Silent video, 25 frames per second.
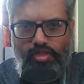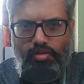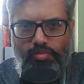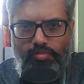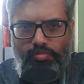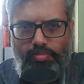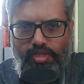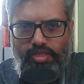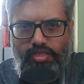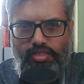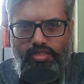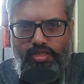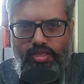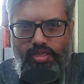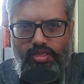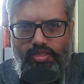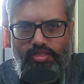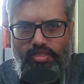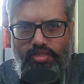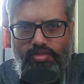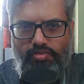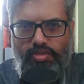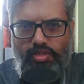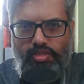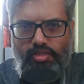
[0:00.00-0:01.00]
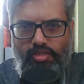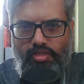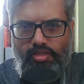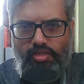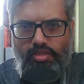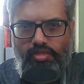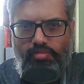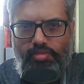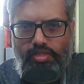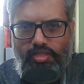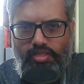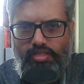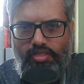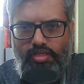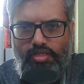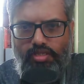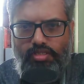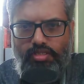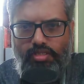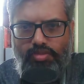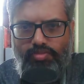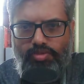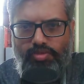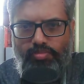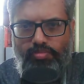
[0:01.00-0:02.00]
Pixel 7 and Pixel
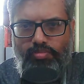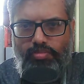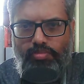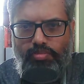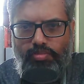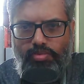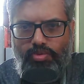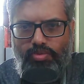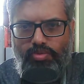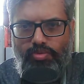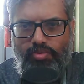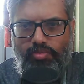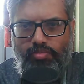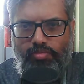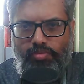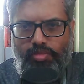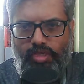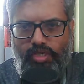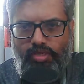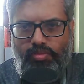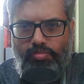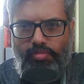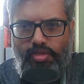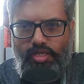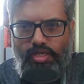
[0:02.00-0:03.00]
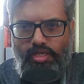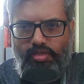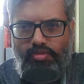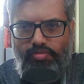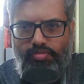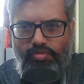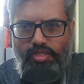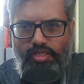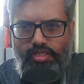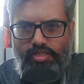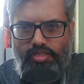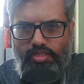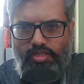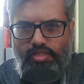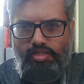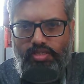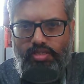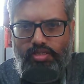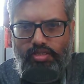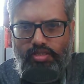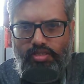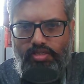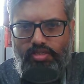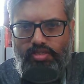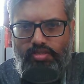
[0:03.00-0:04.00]
7 Pro bring back face
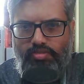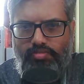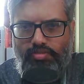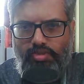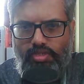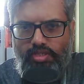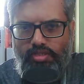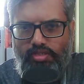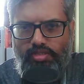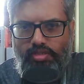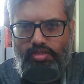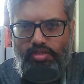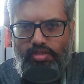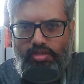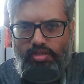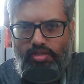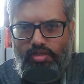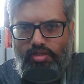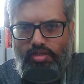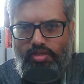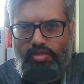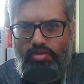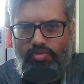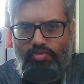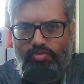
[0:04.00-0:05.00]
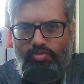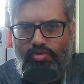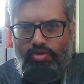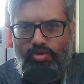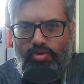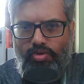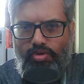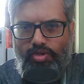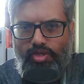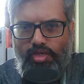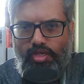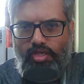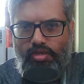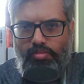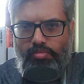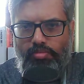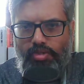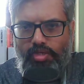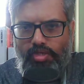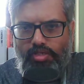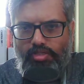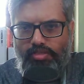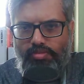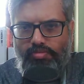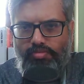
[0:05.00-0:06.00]
recognition feature following
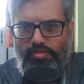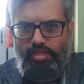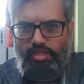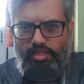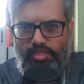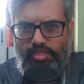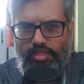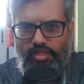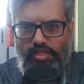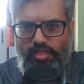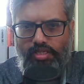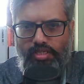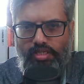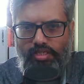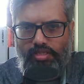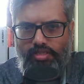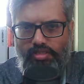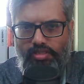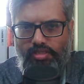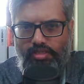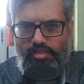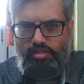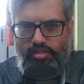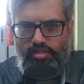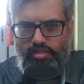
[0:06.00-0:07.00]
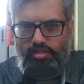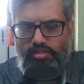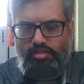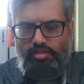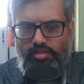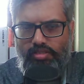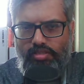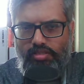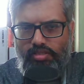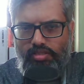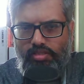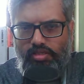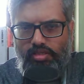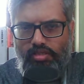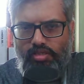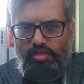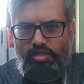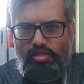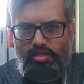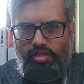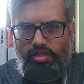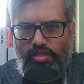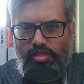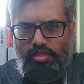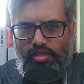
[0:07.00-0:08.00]
Apple's Face ID success.
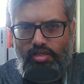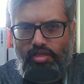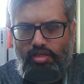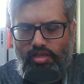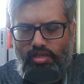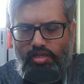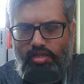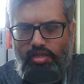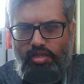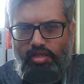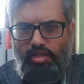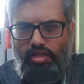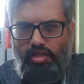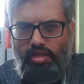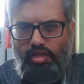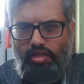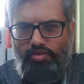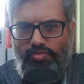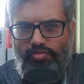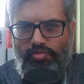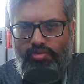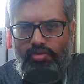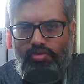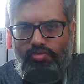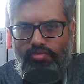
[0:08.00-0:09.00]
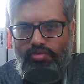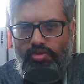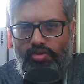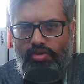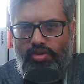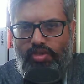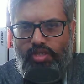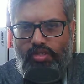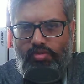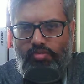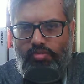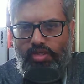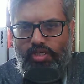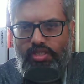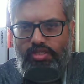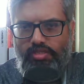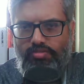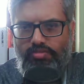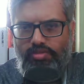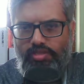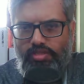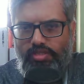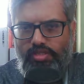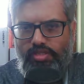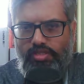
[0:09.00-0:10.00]
iPhone 14 Plus
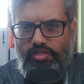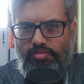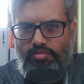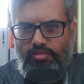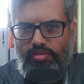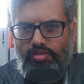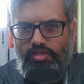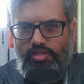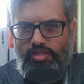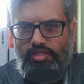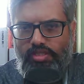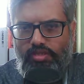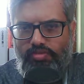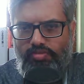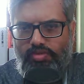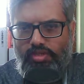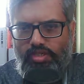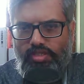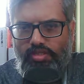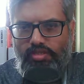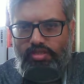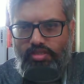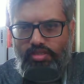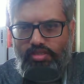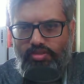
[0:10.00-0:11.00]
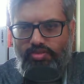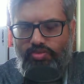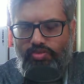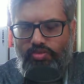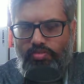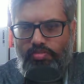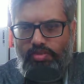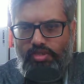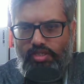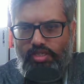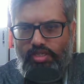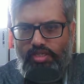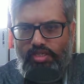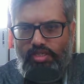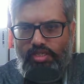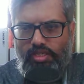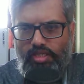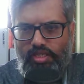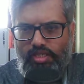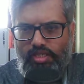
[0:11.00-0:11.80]
with 6.7 inch Super Retina